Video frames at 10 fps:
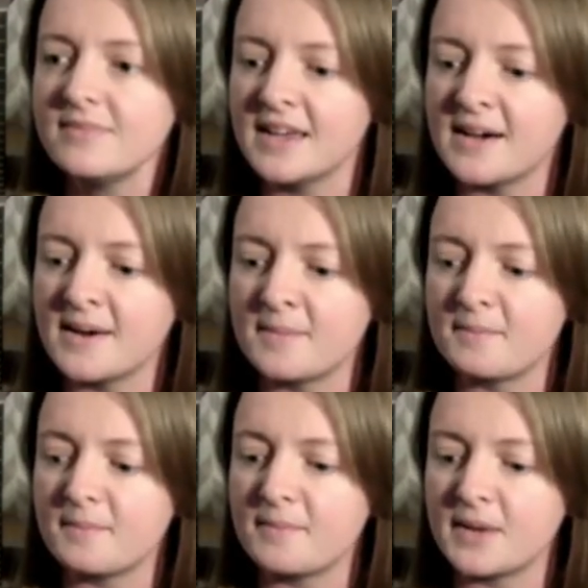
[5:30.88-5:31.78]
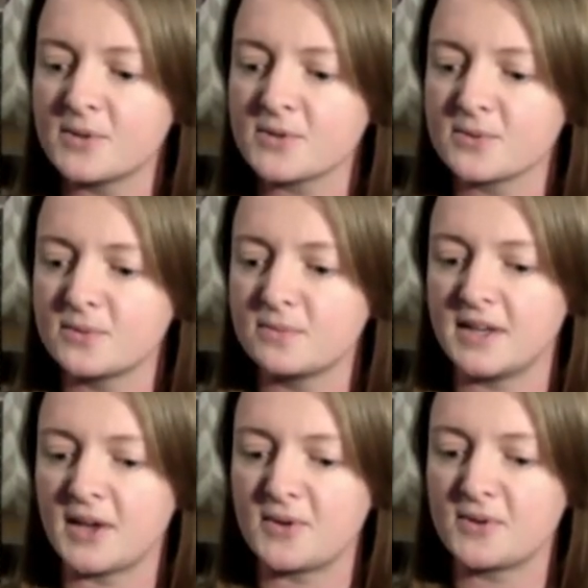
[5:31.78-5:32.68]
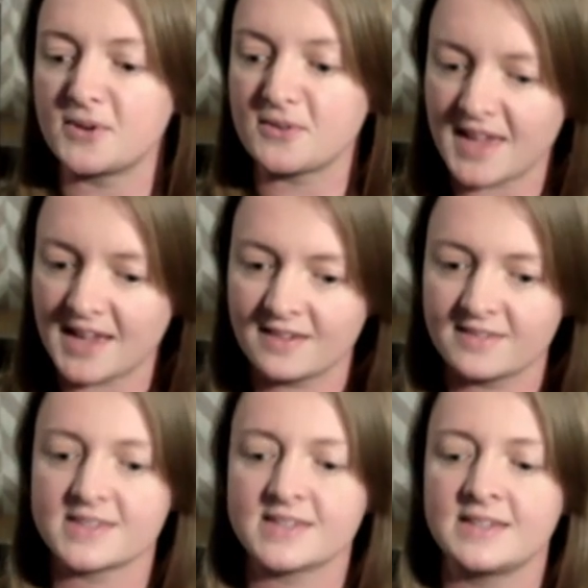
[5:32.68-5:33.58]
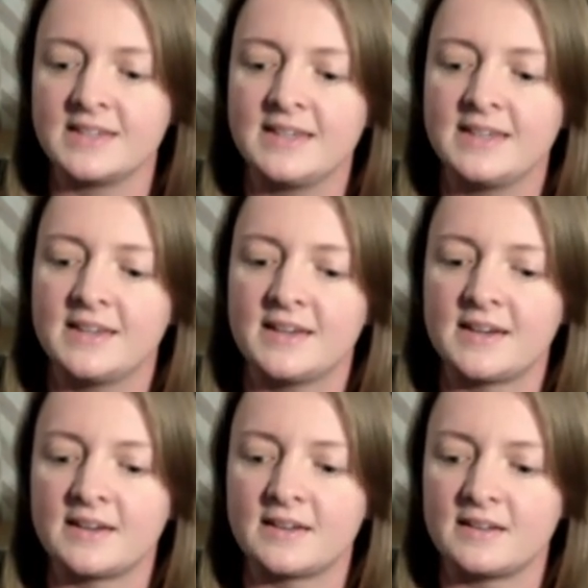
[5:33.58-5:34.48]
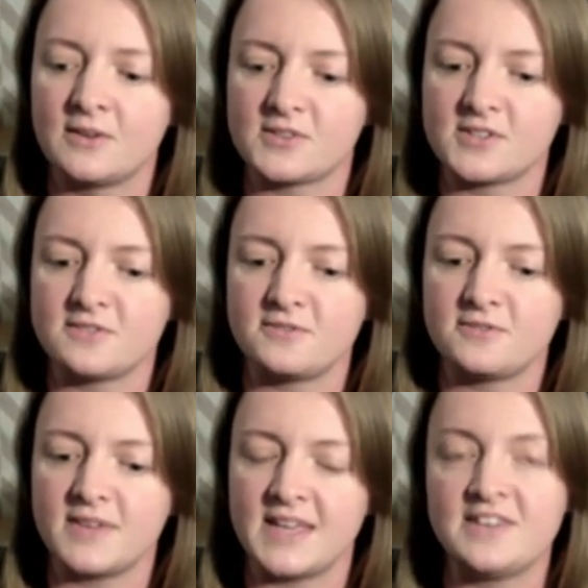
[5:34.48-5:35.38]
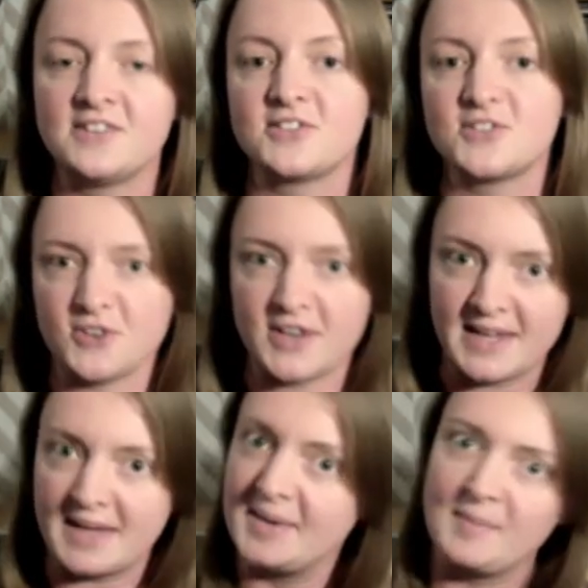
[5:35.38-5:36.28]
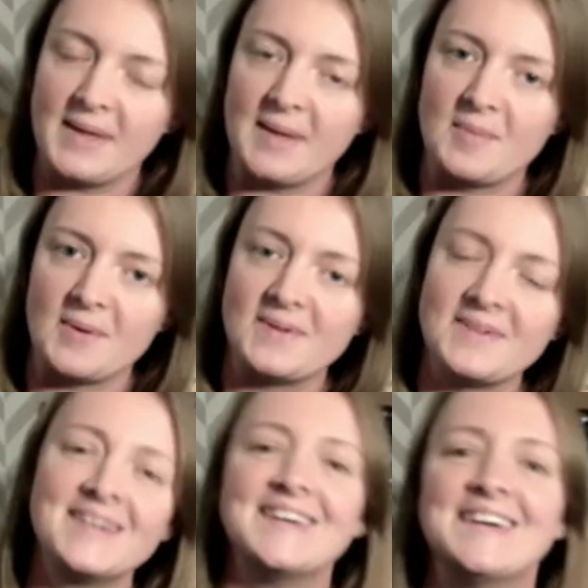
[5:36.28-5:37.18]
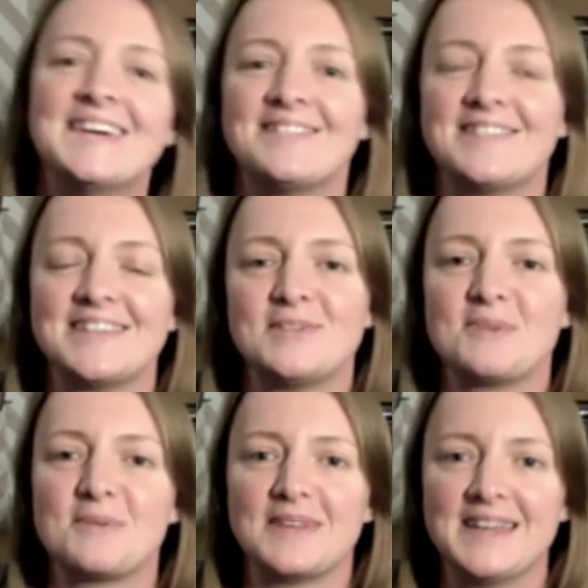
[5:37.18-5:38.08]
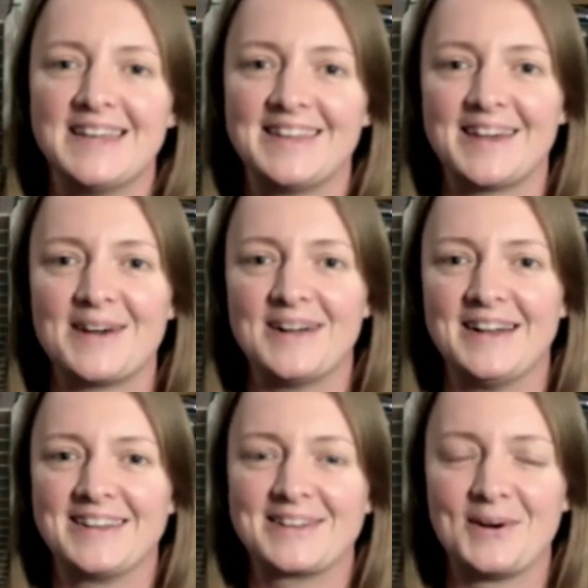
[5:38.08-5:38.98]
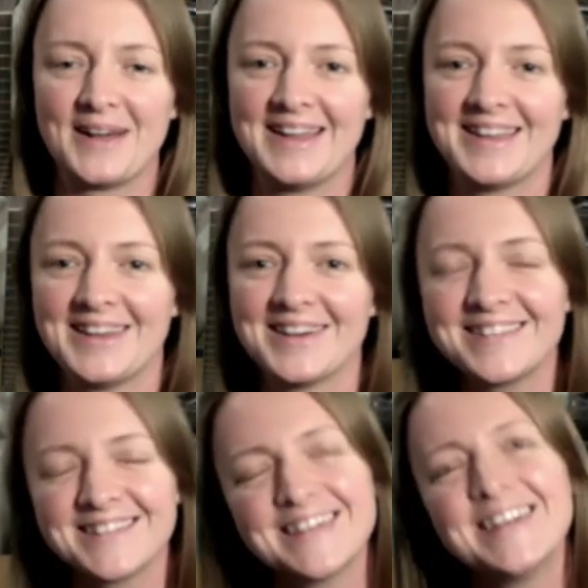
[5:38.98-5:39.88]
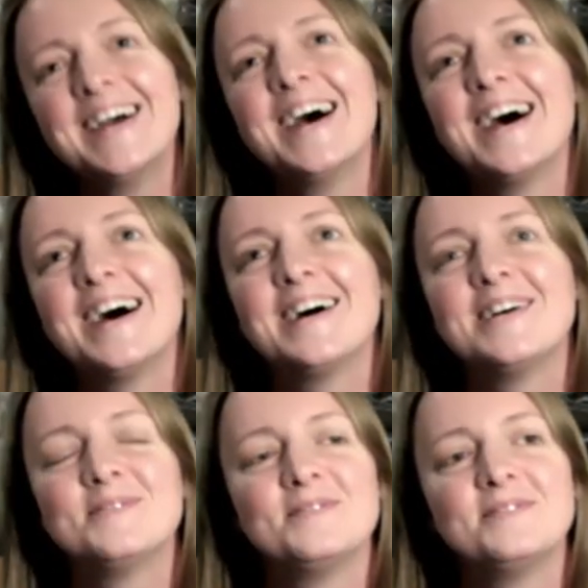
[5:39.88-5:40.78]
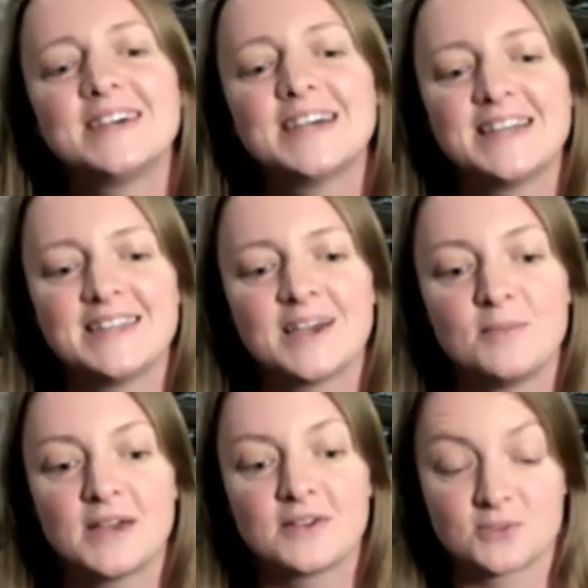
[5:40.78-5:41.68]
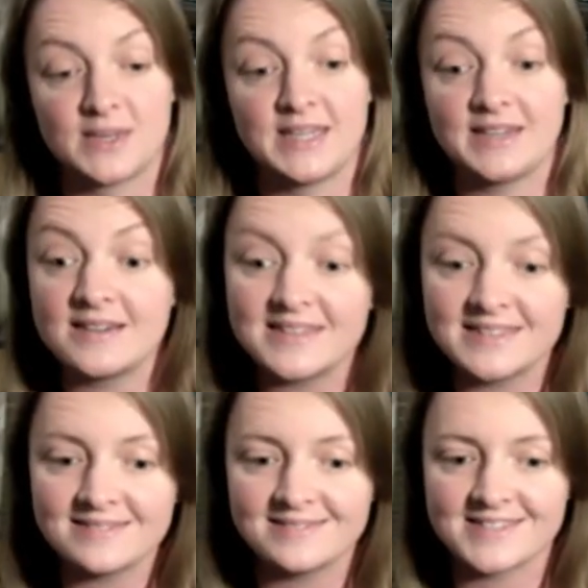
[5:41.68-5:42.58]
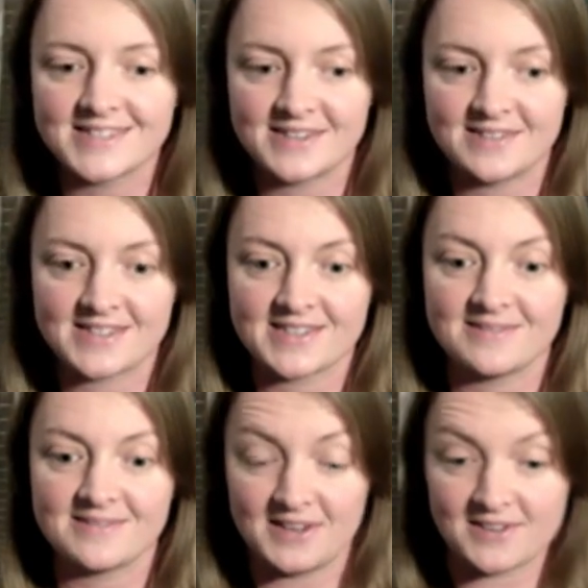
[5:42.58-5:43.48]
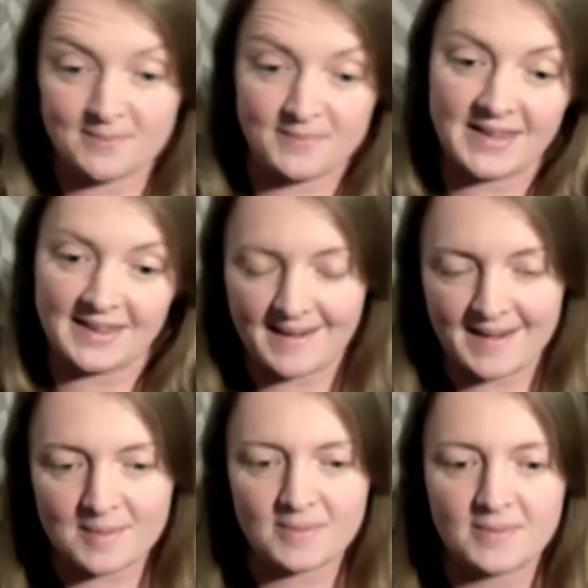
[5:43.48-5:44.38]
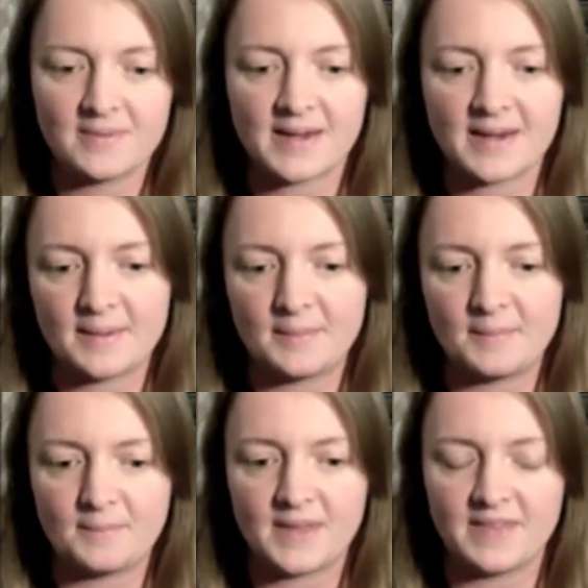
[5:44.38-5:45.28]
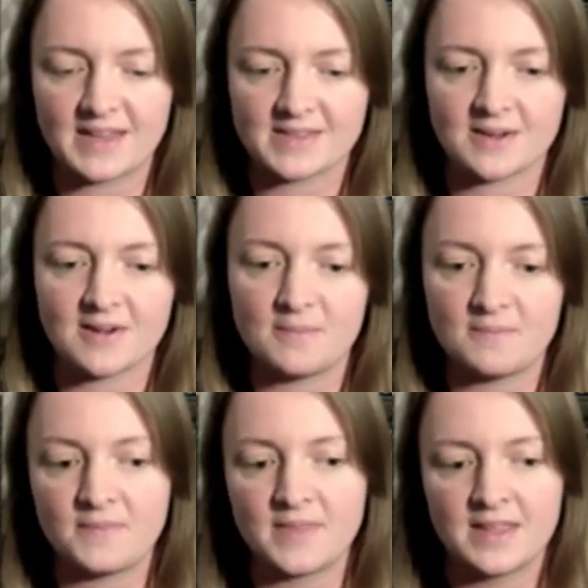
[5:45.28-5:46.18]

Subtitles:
But it was all, you know, good things. Lots of industry people, which you probably hear that word quite a lot. And I'm now 29. So that's, you know, it's a big gap. In that time,